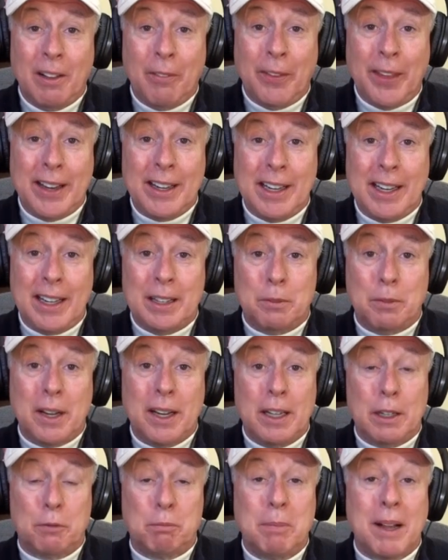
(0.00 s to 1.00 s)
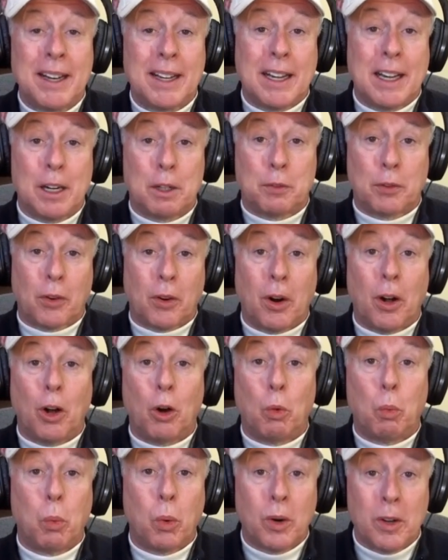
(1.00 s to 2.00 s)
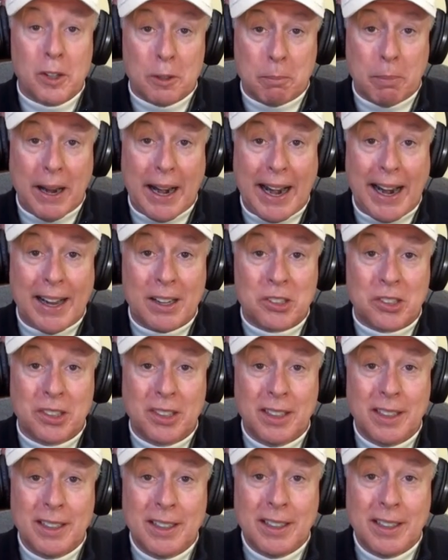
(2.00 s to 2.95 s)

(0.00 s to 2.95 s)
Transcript: that if Medicare for all were to pass